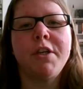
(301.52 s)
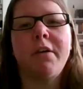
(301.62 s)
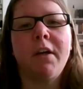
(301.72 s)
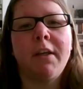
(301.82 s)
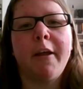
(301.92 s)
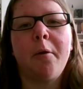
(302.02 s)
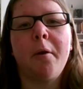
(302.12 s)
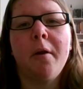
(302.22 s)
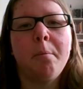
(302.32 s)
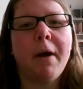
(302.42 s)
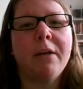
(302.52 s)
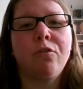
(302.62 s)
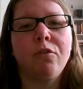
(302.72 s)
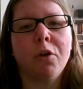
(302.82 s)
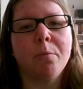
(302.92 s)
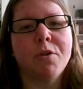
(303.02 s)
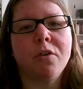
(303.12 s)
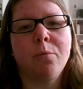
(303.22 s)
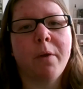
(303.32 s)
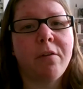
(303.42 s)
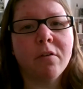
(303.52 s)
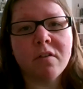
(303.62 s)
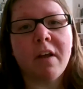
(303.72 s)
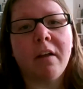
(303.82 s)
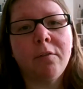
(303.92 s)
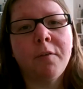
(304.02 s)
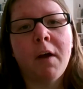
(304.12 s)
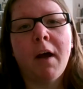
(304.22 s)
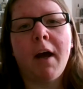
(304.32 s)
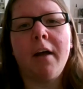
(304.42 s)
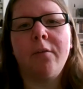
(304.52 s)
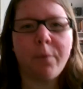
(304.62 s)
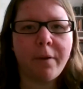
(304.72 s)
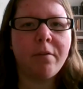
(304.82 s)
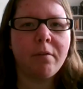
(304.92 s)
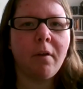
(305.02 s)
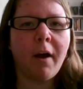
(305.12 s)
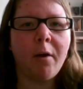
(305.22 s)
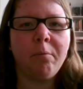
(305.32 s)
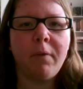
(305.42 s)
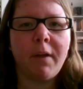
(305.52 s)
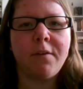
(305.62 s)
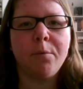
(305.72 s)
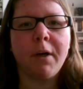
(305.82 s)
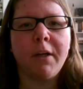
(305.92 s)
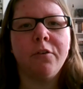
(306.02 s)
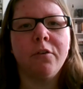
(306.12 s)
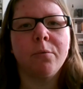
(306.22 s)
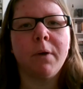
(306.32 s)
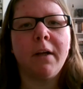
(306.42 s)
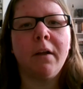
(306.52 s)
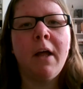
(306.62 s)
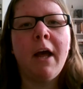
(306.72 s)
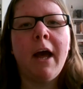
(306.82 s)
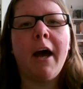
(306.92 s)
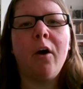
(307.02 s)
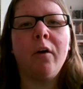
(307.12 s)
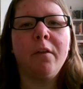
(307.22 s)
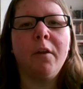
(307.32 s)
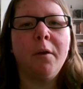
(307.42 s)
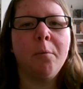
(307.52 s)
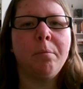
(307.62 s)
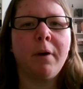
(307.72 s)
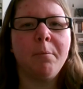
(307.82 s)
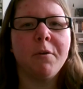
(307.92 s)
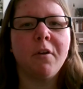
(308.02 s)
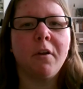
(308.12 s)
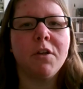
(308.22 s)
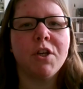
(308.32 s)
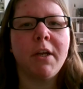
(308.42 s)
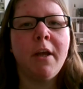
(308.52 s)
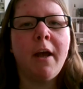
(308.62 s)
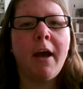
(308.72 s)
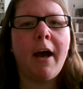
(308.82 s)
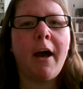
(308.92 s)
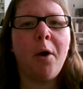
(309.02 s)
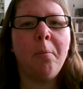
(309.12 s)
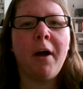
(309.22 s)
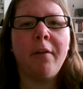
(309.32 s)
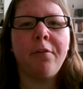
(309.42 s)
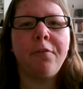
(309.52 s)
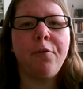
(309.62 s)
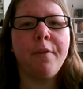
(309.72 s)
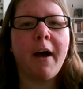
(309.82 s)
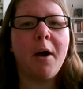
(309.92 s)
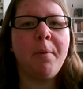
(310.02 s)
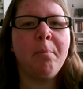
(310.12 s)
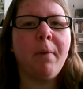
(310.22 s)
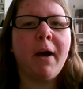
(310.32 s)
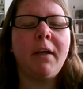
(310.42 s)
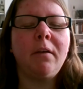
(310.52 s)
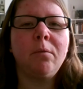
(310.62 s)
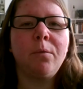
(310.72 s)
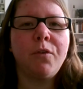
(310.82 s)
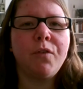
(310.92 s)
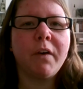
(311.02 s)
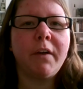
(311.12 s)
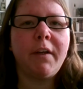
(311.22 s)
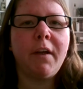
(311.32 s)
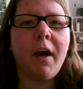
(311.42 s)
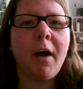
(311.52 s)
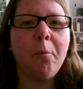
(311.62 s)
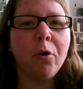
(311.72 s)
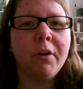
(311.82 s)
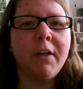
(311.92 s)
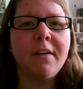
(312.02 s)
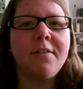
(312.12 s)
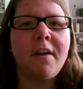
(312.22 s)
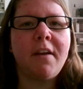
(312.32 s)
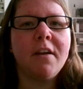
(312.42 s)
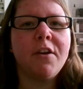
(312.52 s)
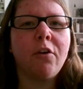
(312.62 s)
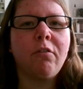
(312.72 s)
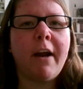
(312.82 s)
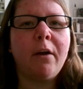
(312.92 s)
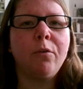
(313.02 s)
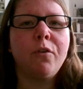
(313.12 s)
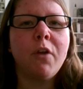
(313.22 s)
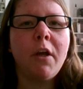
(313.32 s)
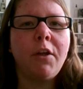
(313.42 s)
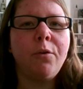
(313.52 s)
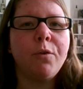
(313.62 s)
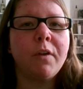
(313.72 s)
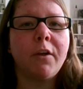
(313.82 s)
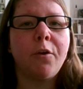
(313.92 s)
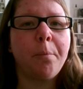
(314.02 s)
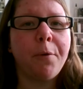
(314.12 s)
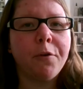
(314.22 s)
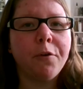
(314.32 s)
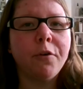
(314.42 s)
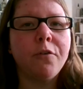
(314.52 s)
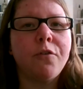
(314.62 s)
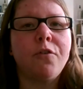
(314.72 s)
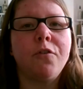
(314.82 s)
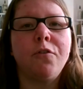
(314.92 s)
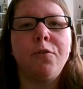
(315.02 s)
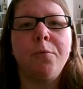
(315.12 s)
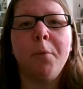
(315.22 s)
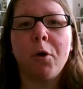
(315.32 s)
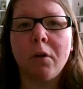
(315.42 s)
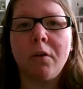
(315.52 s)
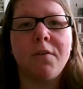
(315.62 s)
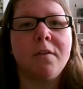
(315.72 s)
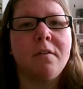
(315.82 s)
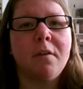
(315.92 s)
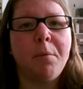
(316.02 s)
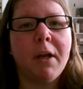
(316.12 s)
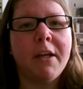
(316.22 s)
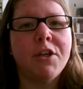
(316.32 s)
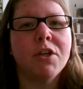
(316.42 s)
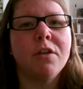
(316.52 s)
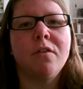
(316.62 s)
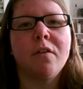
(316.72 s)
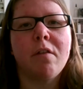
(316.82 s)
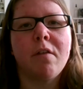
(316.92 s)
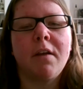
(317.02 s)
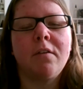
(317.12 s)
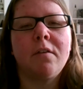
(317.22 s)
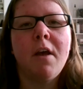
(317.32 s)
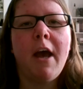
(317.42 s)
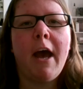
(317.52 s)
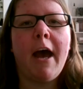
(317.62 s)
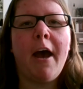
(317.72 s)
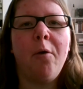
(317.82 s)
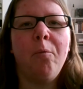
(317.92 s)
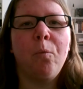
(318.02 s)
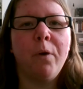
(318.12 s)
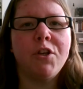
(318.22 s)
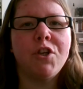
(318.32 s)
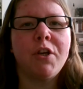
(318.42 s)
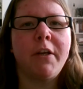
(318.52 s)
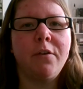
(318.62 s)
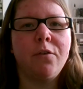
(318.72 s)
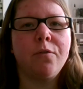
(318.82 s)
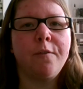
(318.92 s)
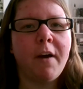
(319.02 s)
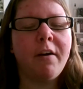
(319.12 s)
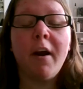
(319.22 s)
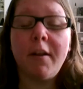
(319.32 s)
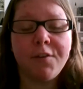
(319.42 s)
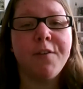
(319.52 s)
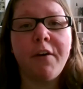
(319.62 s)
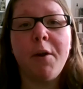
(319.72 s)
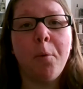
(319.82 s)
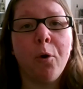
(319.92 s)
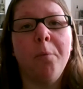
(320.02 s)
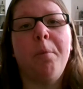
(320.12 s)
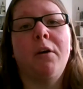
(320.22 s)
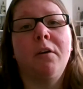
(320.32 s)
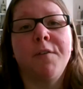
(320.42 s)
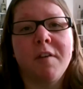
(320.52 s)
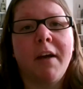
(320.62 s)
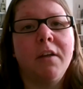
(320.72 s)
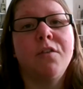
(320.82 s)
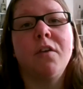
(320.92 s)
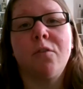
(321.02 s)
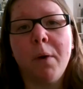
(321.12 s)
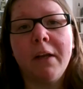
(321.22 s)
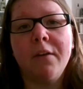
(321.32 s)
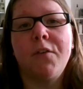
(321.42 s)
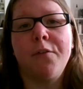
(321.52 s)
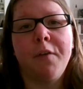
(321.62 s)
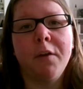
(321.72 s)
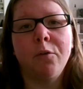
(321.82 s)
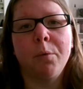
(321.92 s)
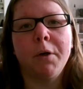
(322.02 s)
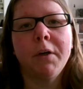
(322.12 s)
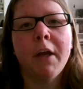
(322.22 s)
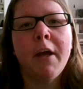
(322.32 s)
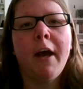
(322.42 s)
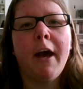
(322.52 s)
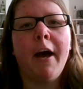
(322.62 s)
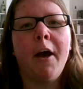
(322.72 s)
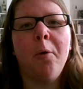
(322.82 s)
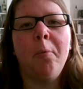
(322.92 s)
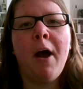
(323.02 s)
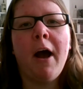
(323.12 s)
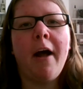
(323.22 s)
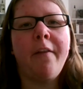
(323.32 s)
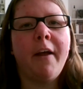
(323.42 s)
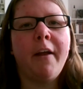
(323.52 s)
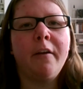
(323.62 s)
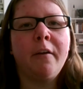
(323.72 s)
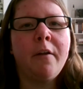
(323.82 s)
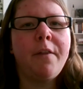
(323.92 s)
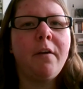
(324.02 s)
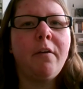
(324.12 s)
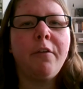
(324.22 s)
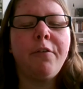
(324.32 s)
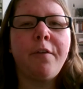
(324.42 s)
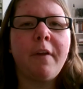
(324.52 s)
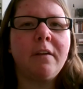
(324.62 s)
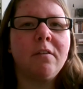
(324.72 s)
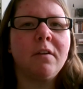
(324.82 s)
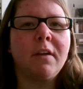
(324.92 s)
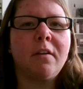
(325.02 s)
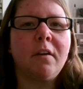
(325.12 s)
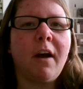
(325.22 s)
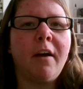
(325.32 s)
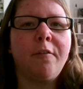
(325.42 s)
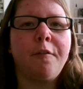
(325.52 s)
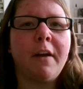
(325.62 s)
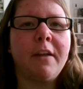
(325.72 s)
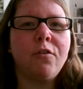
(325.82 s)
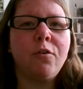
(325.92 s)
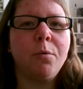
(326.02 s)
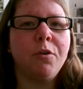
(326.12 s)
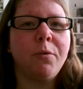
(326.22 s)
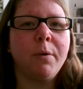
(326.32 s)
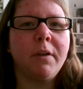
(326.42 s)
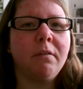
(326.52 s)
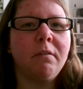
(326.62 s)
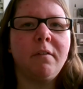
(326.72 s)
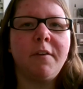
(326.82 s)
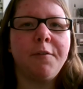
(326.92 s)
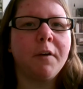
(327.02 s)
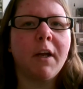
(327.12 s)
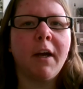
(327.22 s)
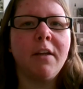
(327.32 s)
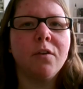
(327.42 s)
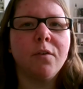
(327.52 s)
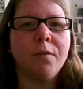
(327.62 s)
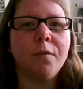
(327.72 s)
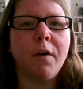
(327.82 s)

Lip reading: year and then master's options with yourself and with Izzy Winder as well on the primatology. And through that, I mean, mine was very orientated around using computers to do models and simulations and things, which is it's a very important part of science as well as the fieldwork. And then there are other things, like I had friends who were doing different kinds of